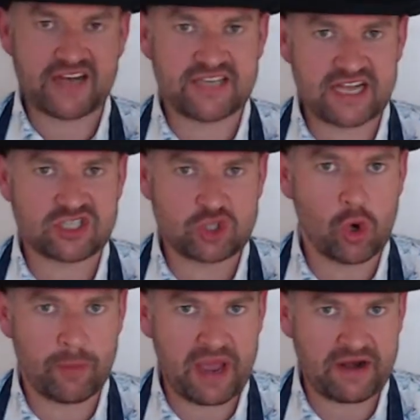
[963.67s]
let's
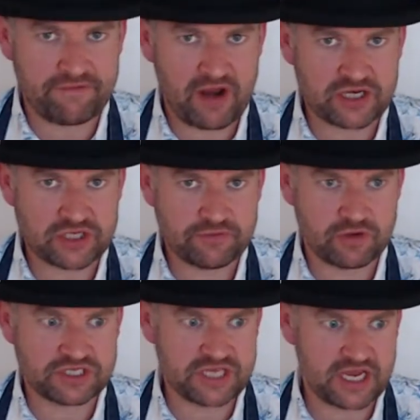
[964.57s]
talk about the French
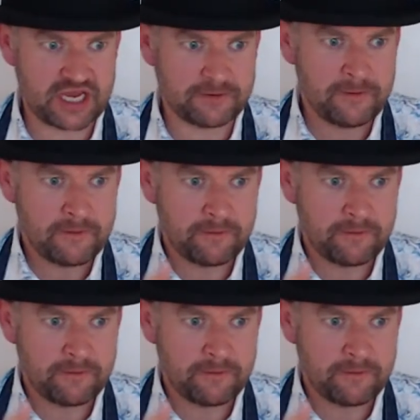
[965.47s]
for a second,